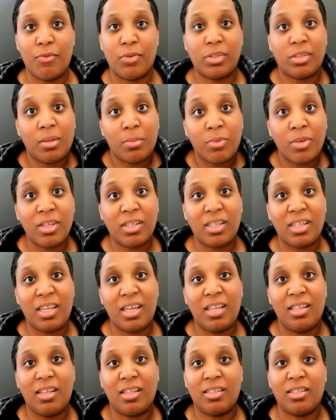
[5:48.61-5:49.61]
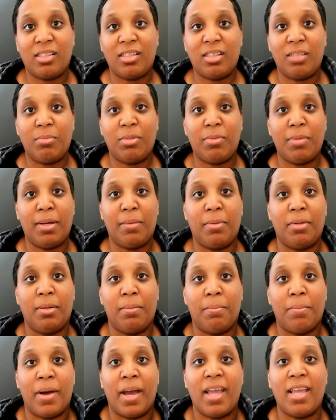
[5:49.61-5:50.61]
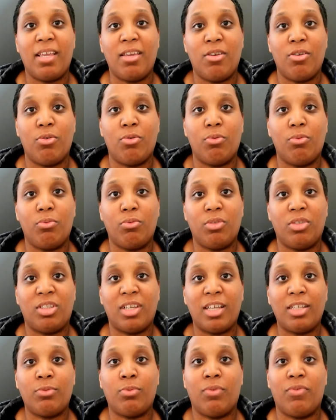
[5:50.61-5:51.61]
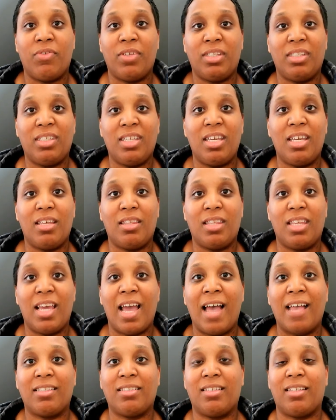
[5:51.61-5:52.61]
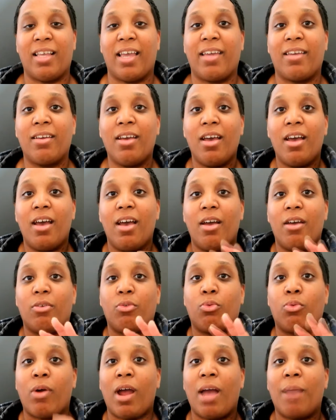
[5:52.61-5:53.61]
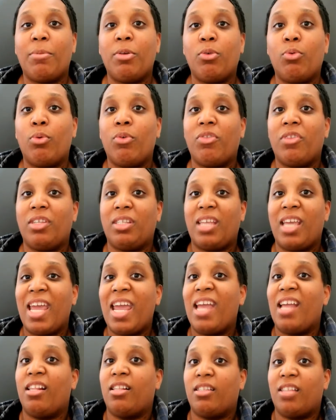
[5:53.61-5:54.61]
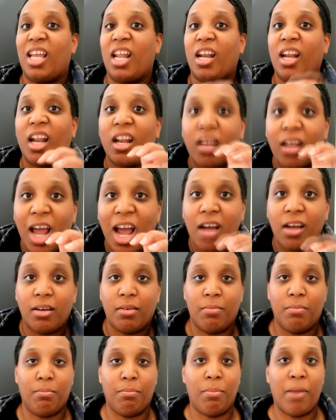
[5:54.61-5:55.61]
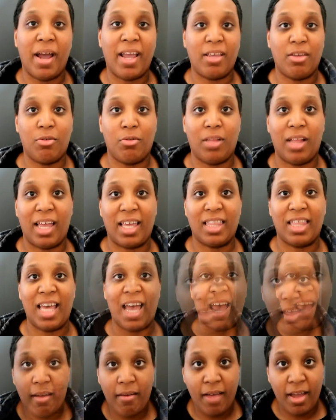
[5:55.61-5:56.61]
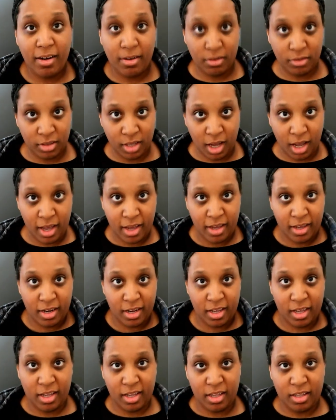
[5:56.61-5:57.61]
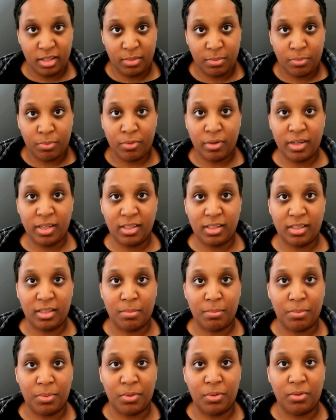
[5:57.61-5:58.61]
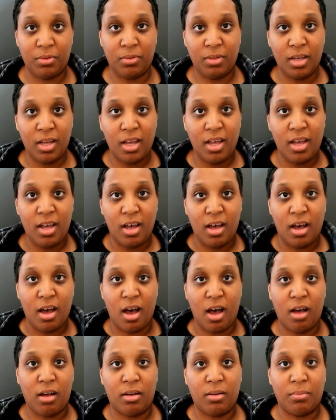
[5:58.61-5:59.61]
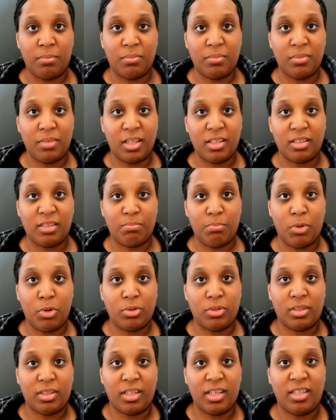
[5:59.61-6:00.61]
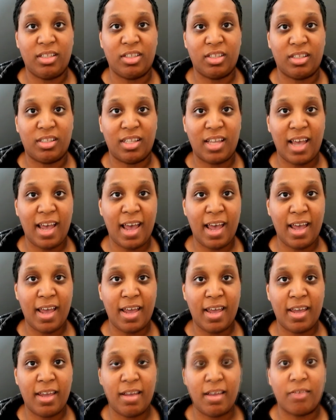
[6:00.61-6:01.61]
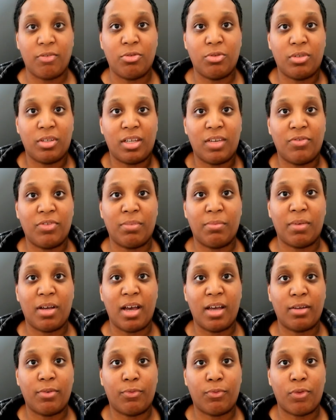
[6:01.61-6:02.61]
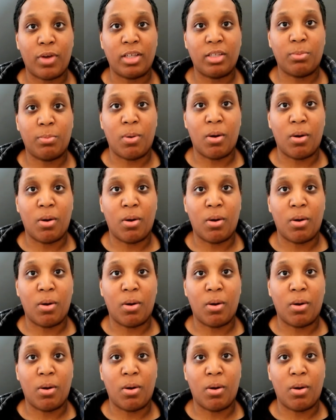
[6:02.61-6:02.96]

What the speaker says: for some reason, he doesn't seem to be able to bite you just with his teeth. He has to like grab you with his hands and bite you like that. And their diet is pretty simple. It's mostly just hay. I usually give some kind of fresh